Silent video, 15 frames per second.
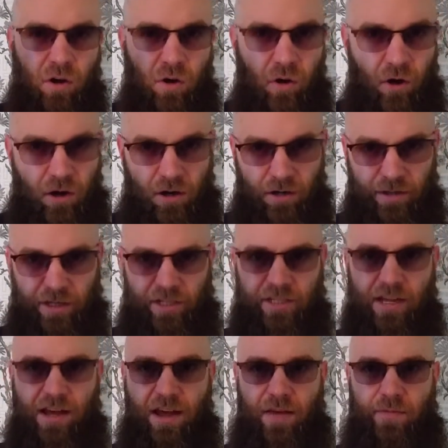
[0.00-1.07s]
all the
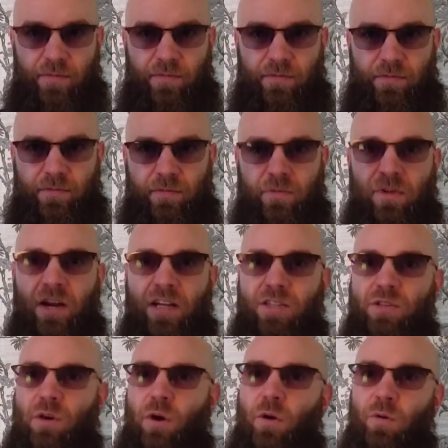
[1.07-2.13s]
time.
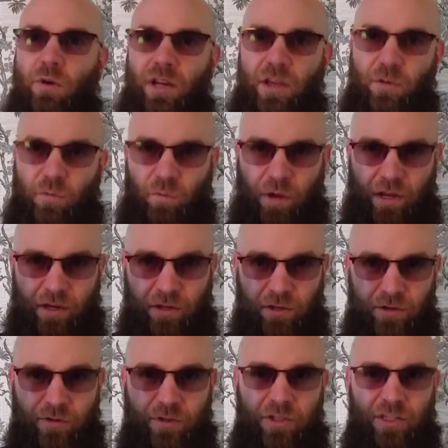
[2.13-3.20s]
Not only when
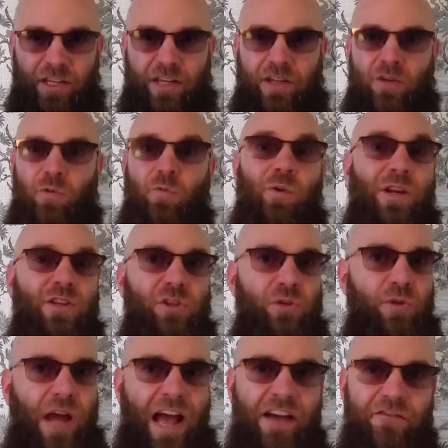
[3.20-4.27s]
you sing, when
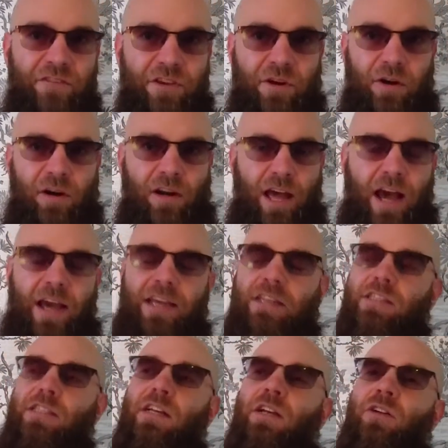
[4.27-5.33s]
you have your
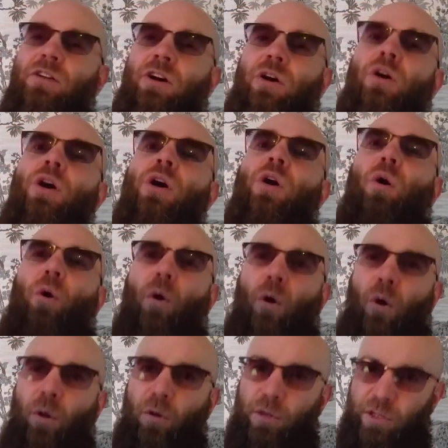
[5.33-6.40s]
lines, no,
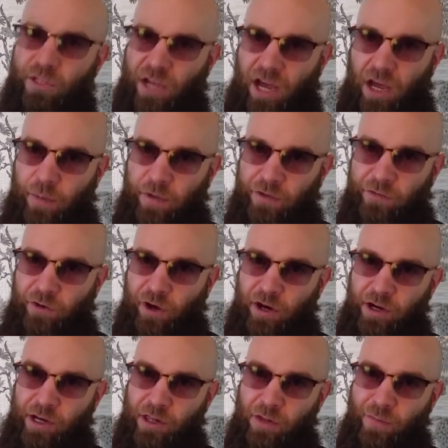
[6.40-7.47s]
all the time. If you
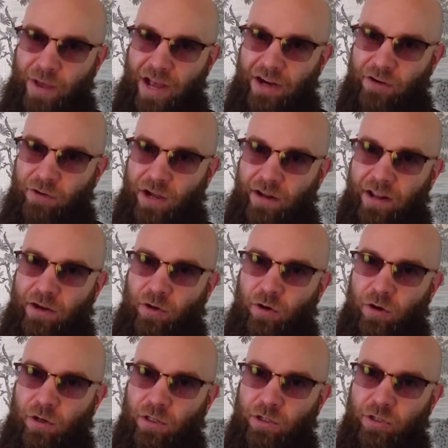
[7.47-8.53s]
are in the background and
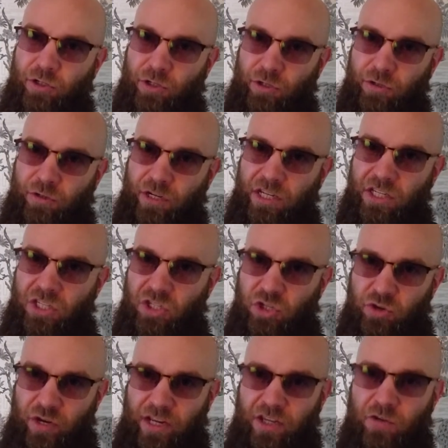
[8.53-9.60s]
all you do is
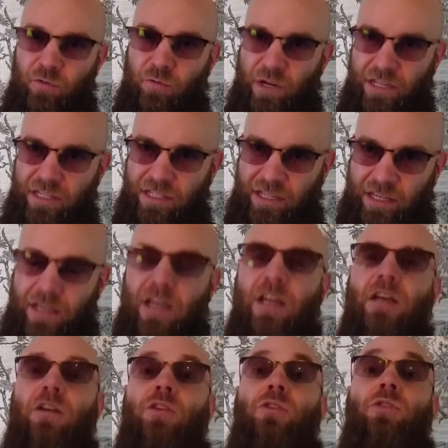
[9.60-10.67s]
drink whiskey,
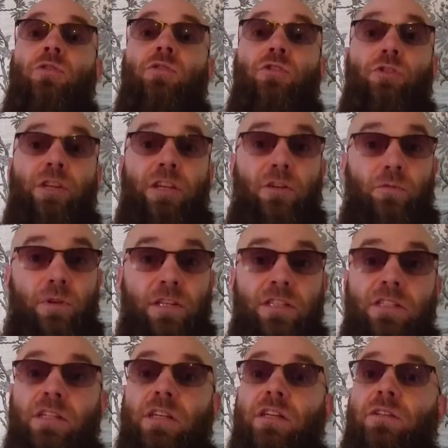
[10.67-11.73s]
you drink
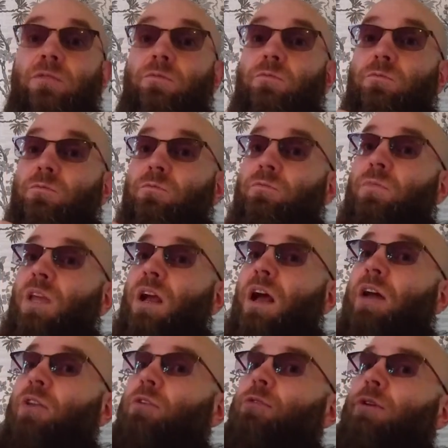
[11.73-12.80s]
whiskey
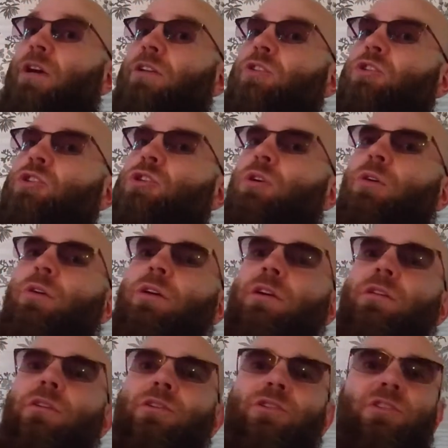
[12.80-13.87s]
and you
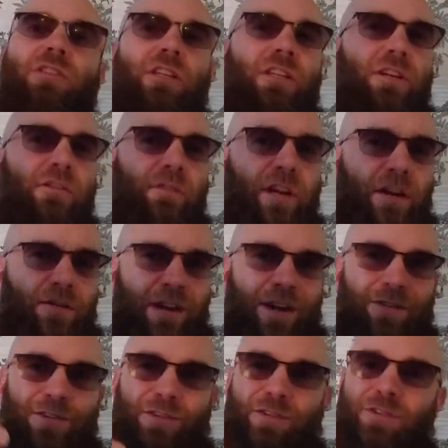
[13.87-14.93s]
enjoy the scenery
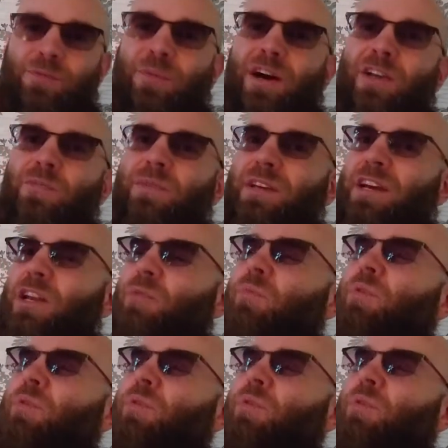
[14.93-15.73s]
around you. You might be at a